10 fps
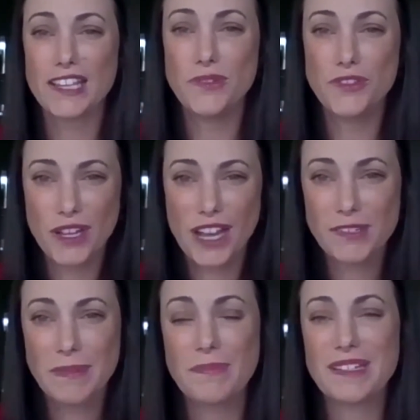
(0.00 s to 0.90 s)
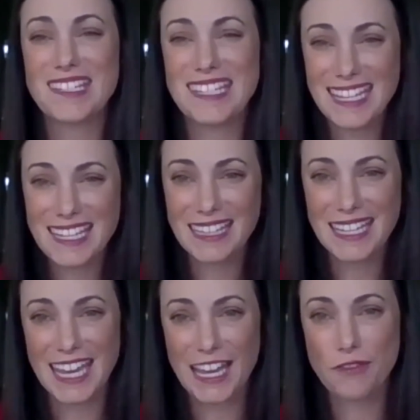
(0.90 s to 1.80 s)
You do have to be
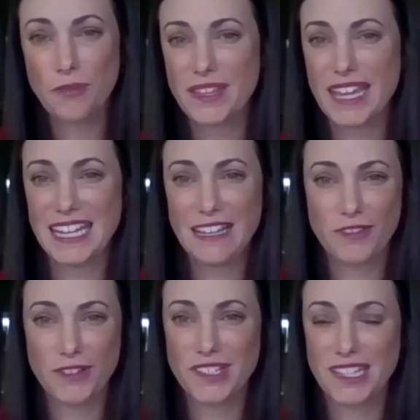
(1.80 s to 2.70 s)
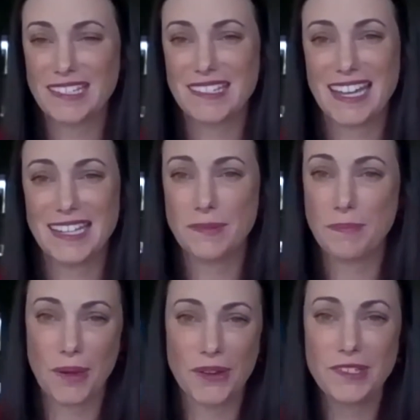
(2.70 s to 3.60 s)
particularly careful with any foods that contain
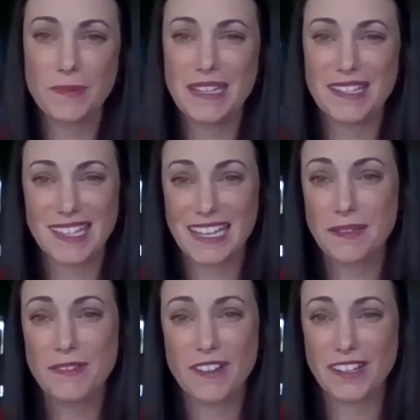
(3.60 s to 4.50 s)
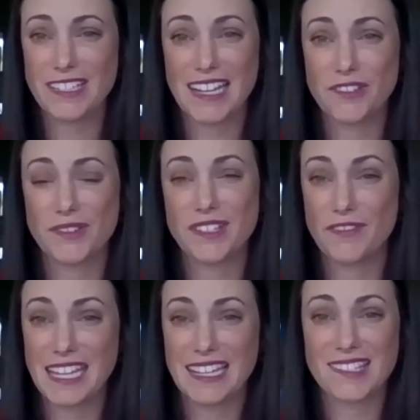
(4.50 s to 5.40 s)
bones because they can be very dangerous
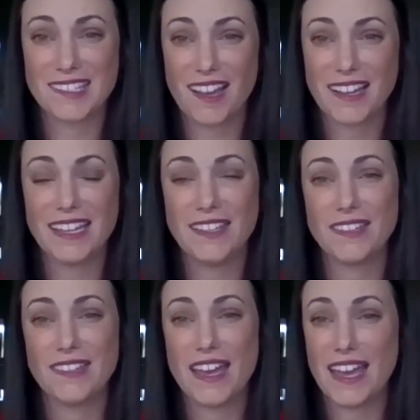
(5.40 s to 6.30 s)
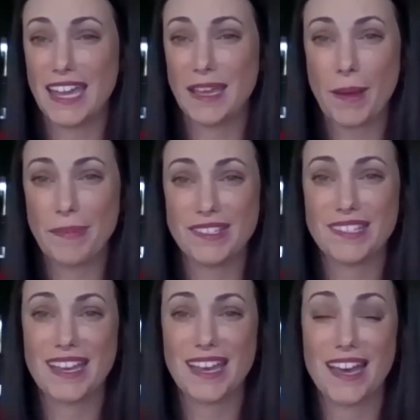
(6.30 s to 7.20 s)
if they get stuck in a
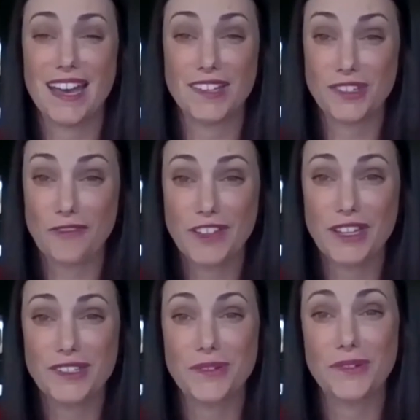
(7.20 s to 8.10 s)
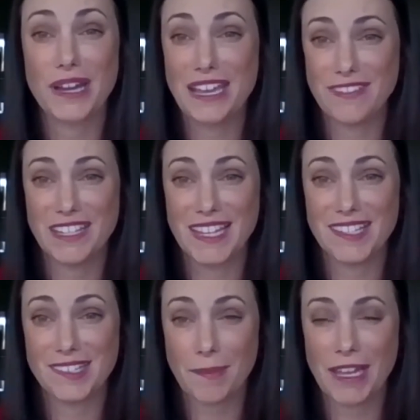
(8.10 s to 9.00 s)
puppy's esophagus or even in their
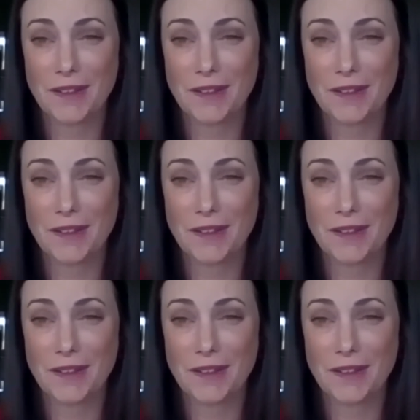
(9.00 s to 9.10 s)
stomach.